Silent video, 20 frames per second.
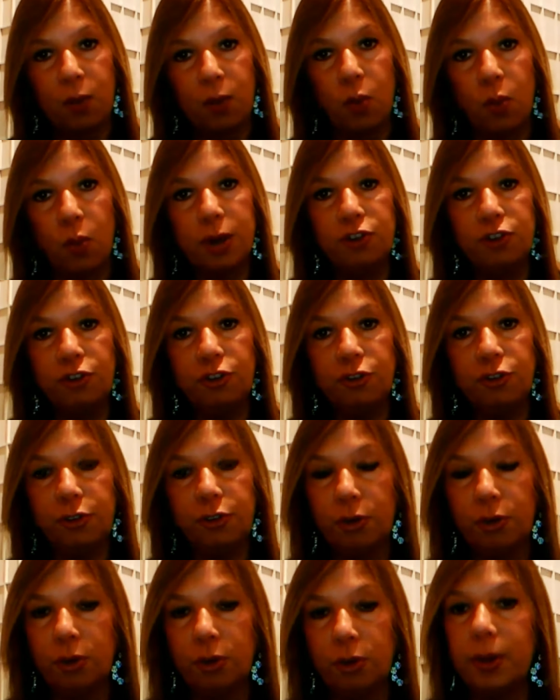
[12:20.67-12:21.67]
What did you
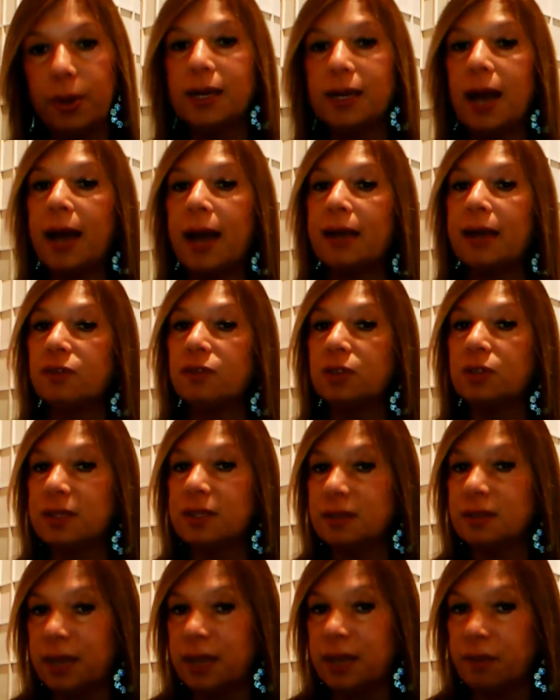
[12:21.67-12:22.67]
do? And kind of
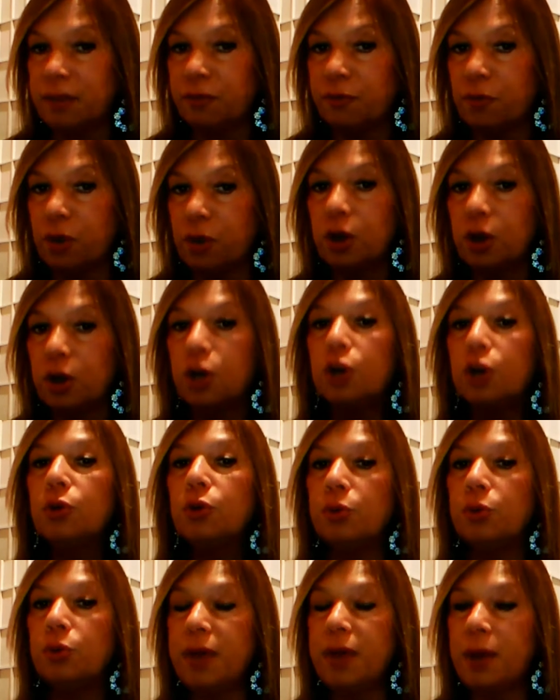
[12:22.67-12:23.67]
listening for
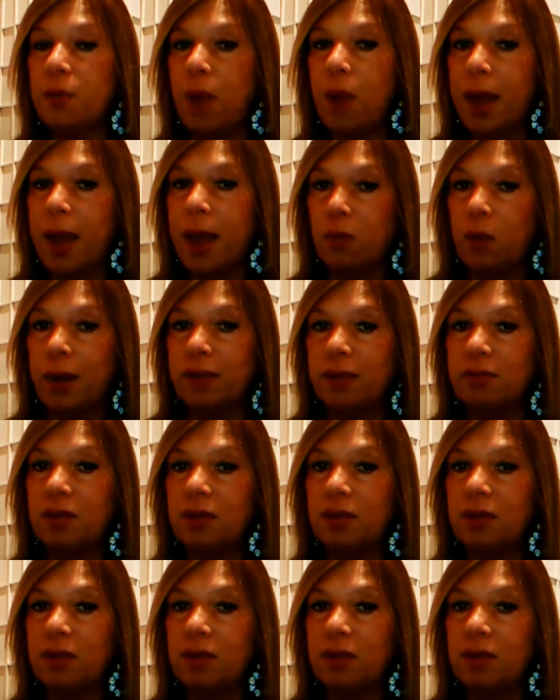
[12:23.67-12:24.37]
who they went with.